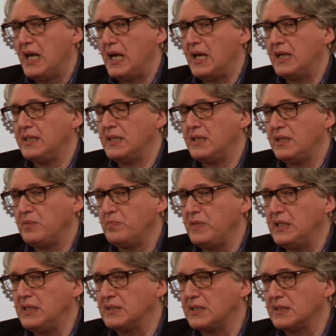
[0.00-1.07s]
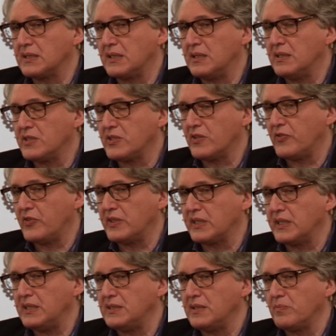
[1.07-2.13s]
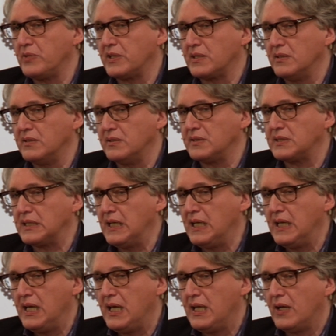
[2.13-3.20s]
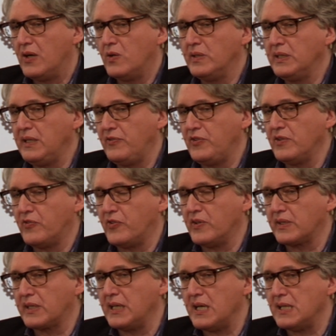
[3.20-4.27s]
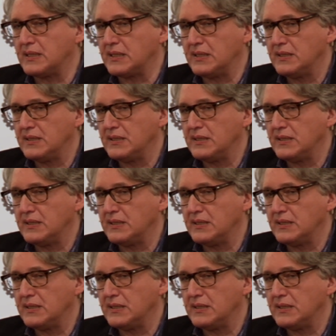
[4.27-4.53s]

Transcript: And that means the culture of forgetting, because only if you forget